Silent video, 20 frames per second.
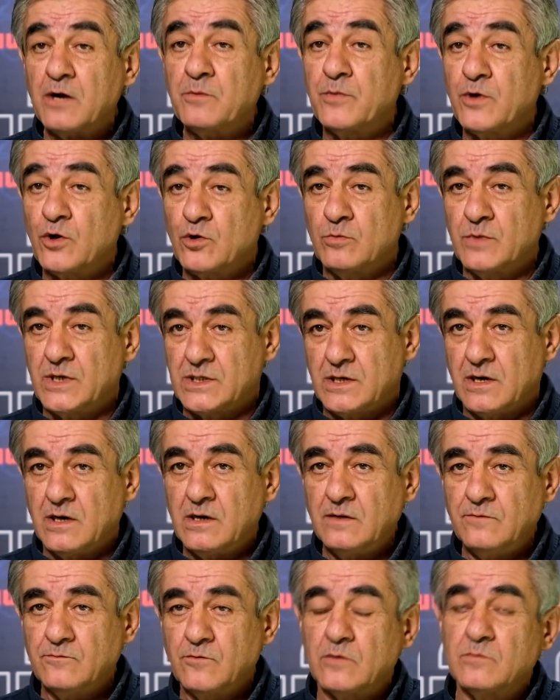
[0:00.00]
often
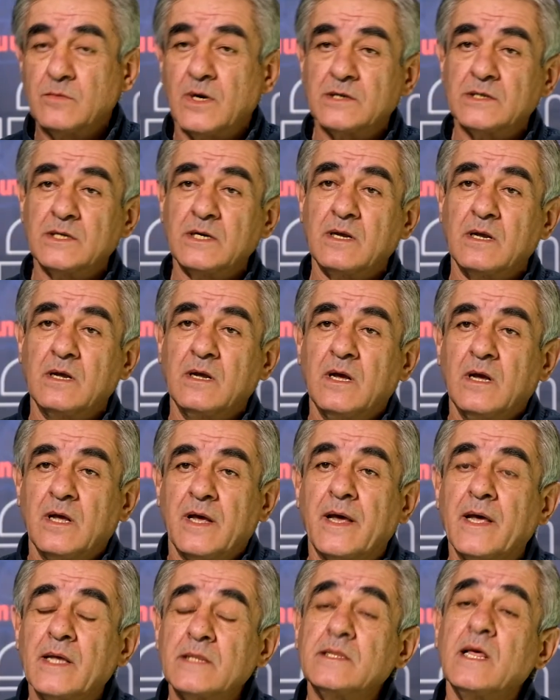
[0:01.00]
leads to people
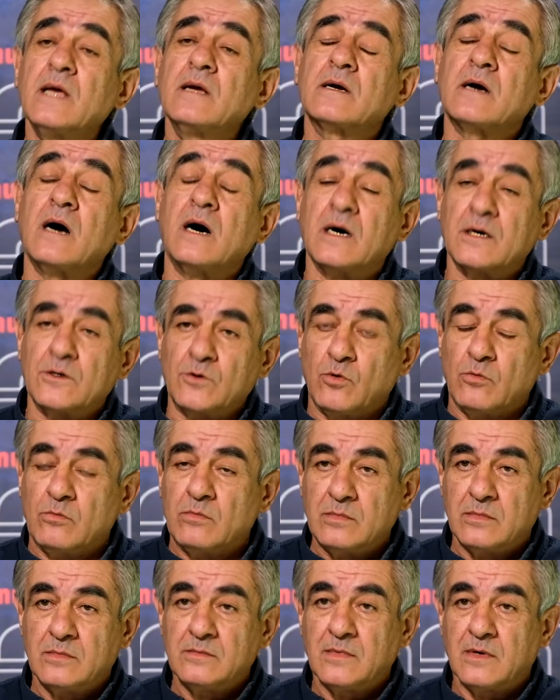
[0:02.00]
retreating.
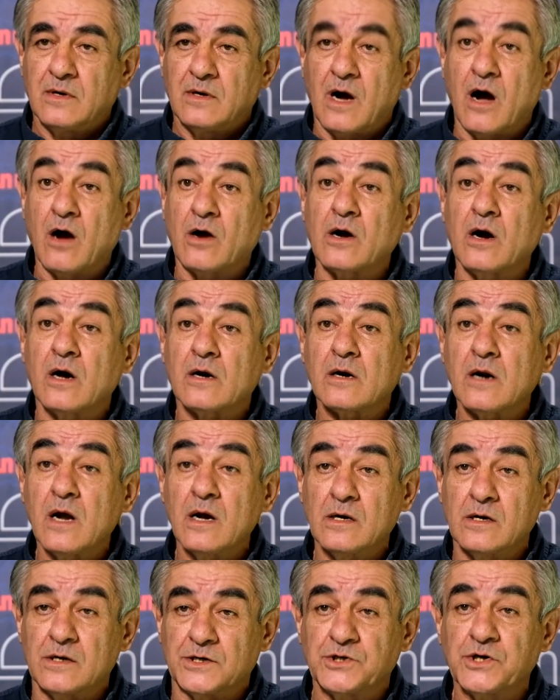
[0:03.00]
On
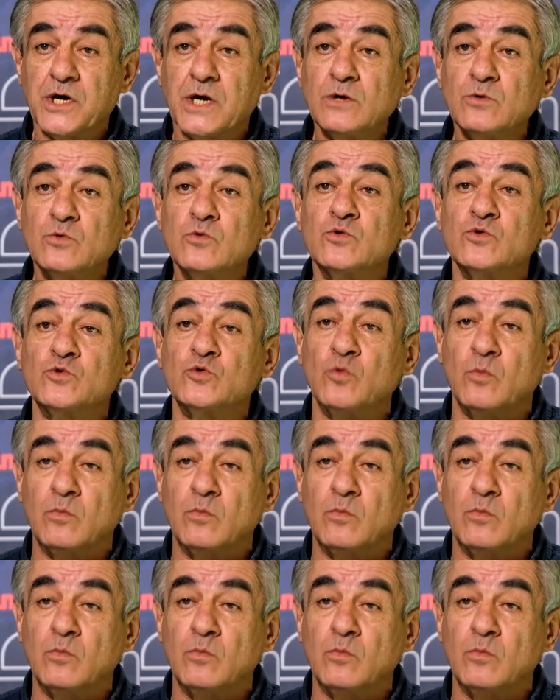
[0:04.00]
the contrary, they do